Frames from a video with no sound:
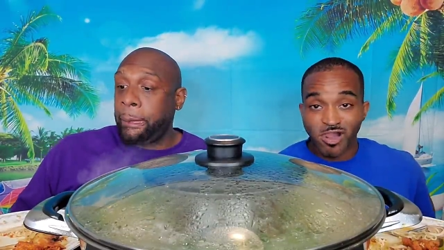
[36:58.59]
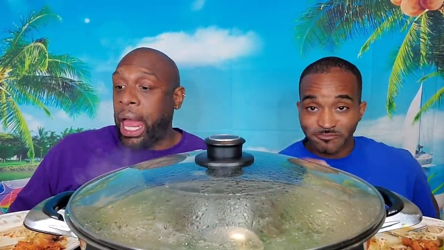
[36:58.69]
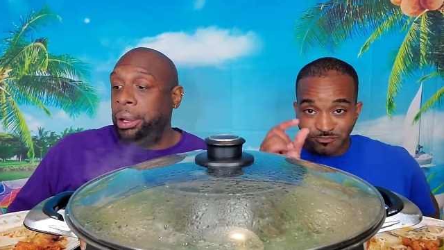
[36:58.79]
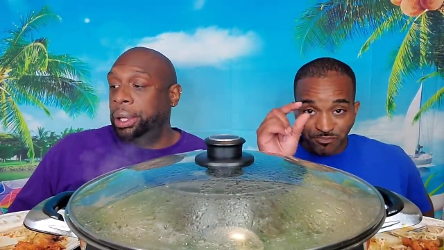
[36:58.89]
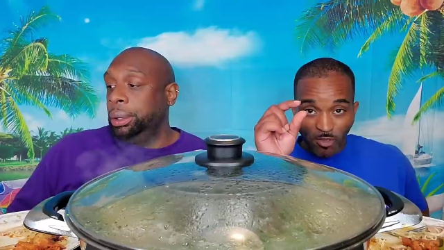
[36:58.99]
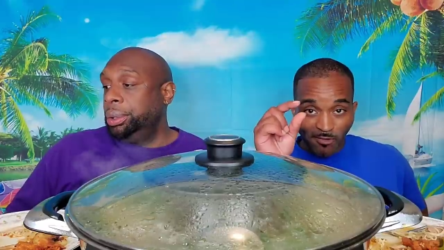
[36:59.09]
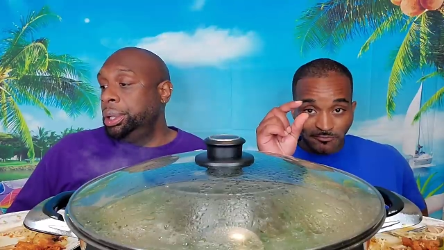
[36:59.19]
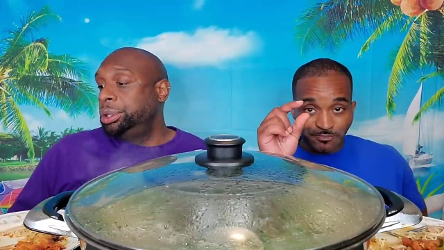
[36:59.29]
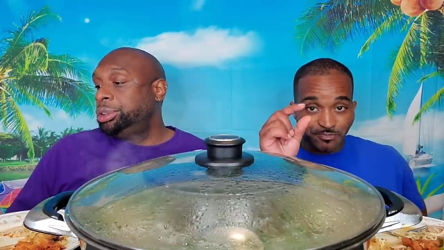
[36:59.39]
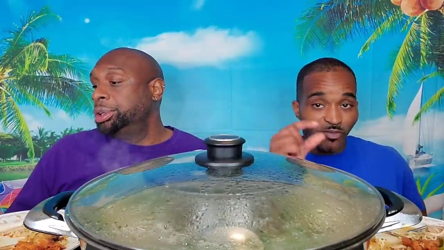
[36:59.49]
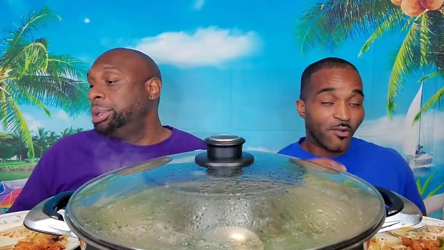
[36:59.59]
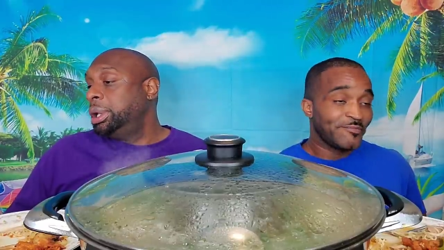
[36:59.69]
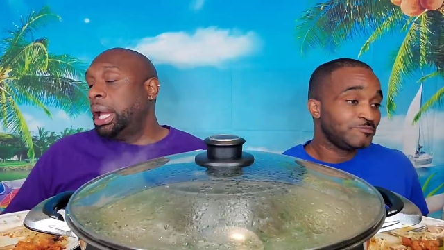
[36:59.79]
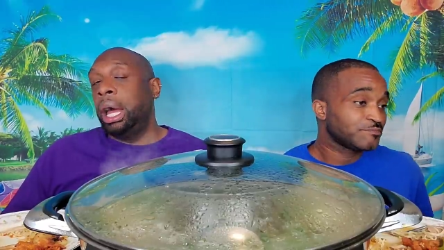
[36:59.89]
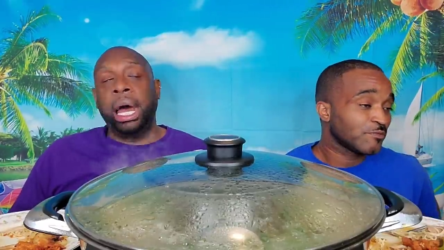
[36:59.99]
Speaker 1: I know that was.
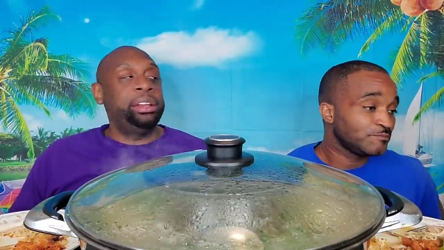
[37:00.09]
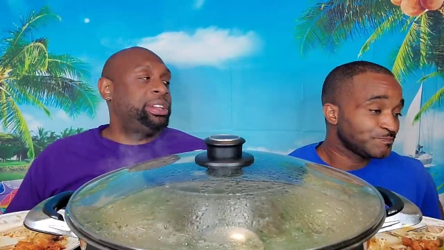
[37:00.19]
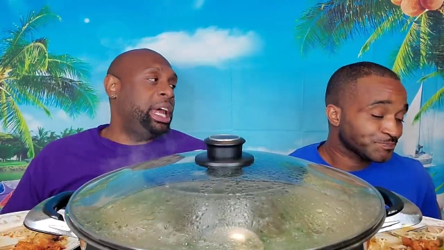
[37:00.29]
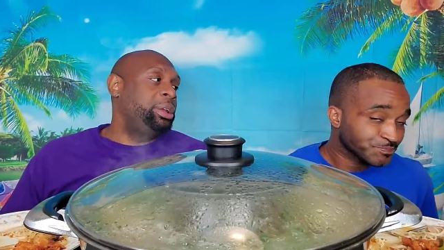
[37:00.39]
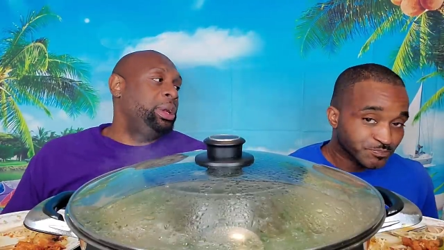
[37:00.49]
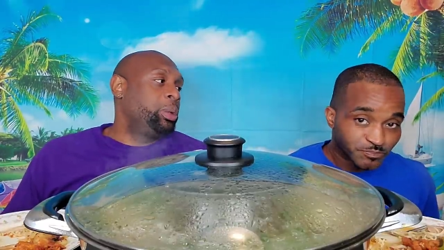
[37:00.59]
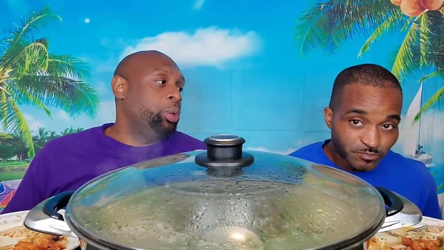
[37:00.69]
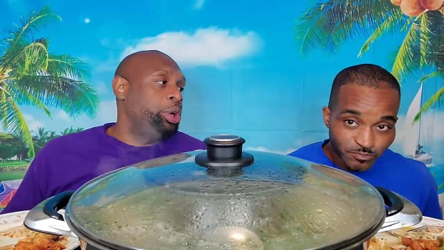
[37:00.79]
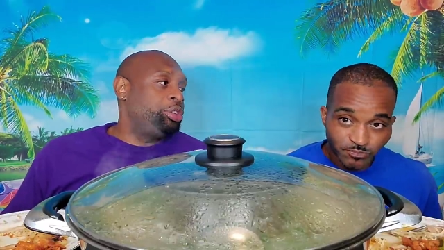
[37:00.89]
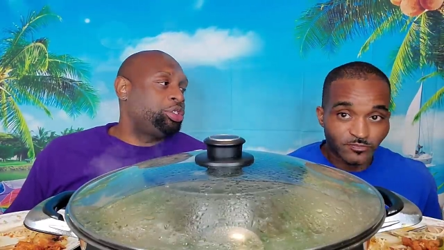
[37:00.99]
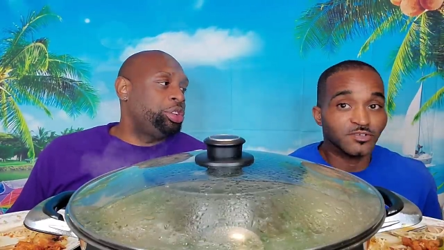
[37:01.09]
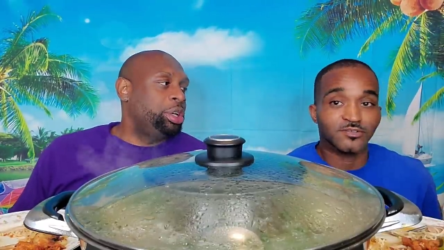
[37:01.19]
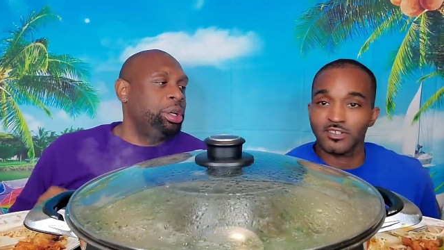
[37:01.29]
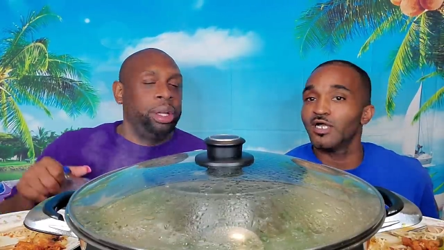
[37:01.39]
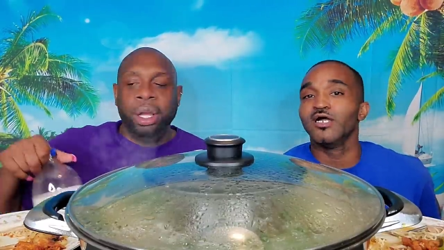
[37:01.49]
I said I know that was.
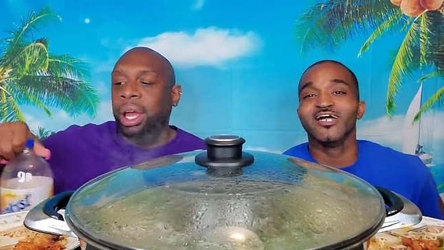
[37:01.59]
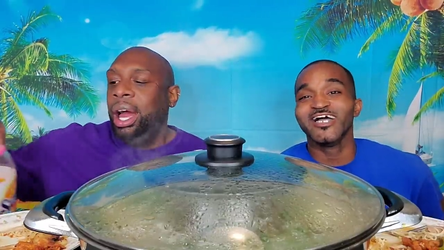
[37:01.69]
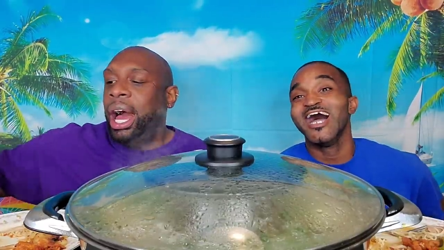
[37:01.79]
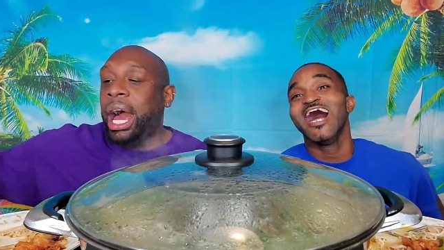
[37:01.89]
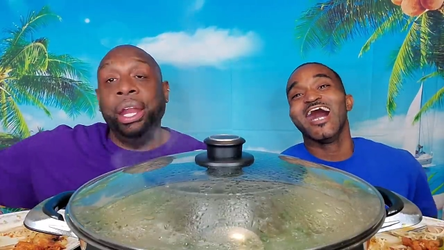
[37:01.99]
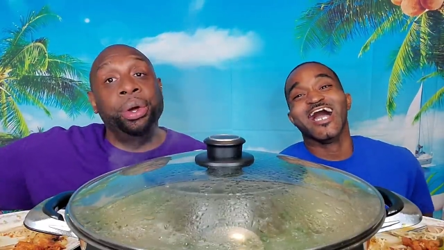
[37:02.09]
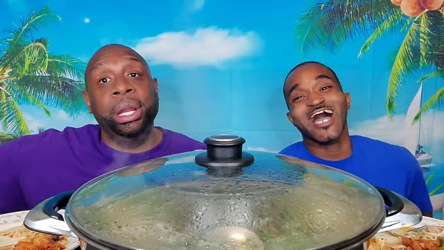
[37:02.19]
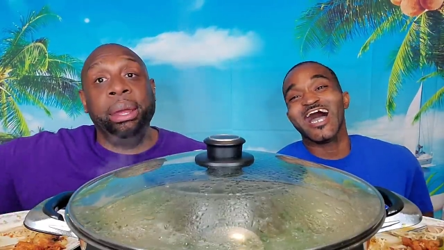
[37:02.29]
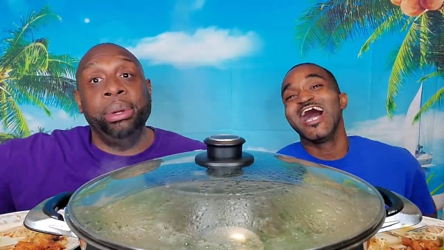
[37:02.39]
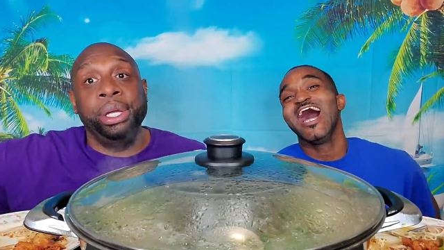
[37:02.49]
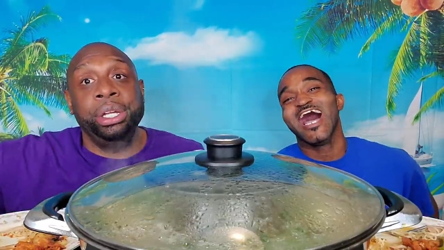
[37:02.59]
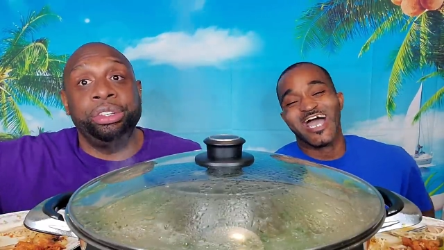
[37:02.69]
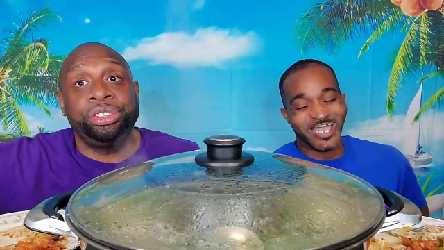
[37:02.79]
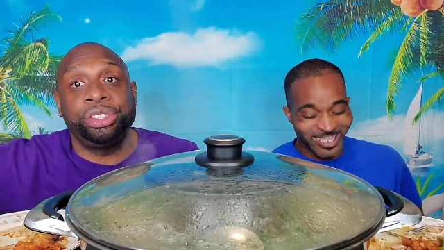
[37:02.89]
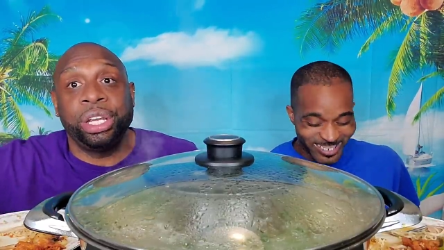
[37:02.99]
I know that
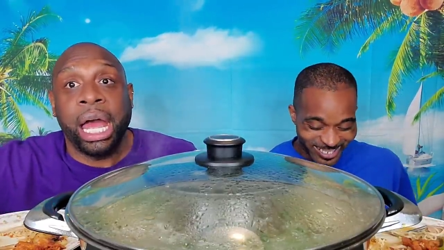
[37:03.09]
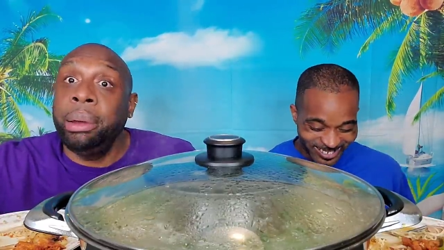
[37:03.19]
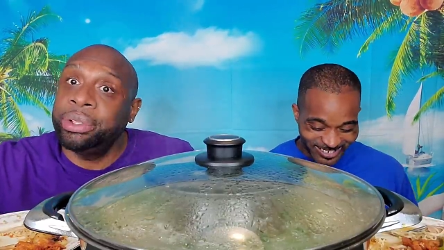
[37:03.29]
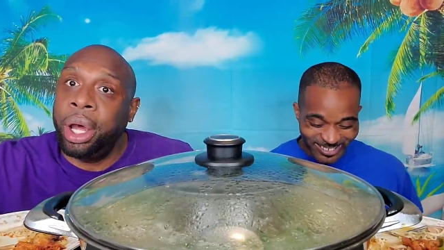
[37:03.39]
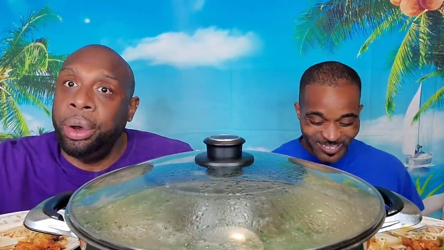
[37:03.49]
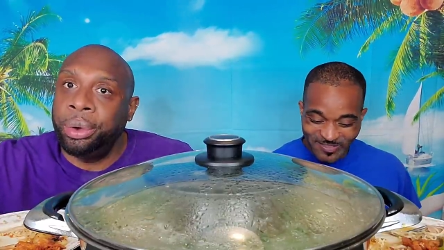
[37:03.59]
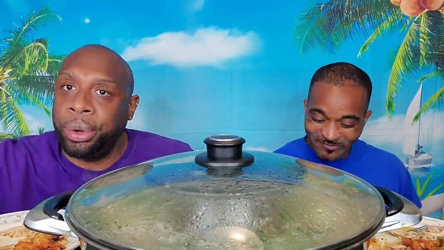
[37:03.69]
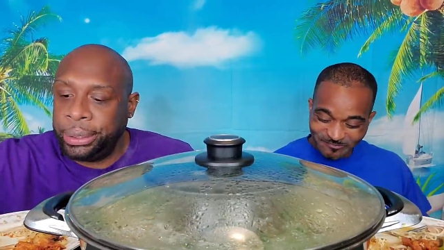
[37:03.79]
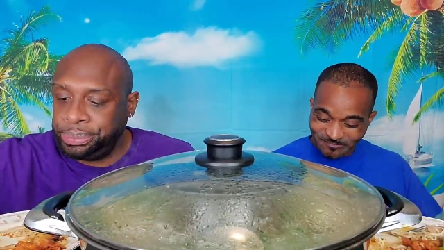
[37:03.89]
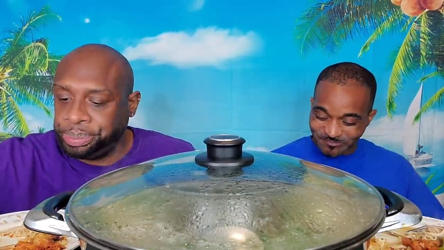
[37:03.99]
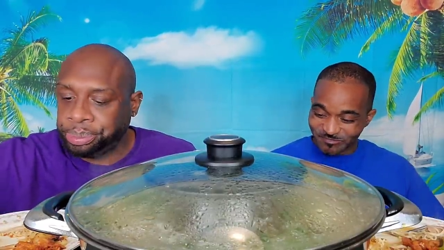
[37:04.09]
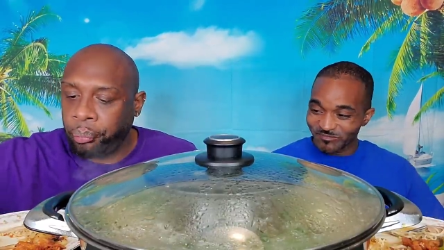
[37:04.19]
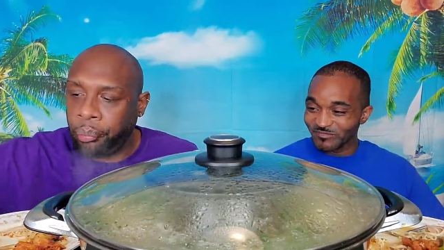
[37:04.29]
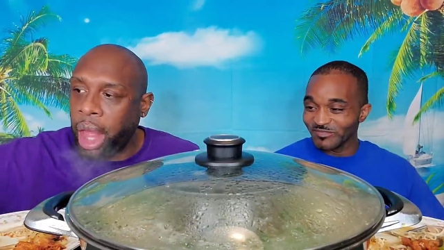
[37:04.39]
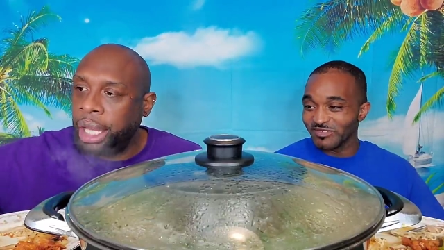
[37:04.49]
was. I was hungry. Mm.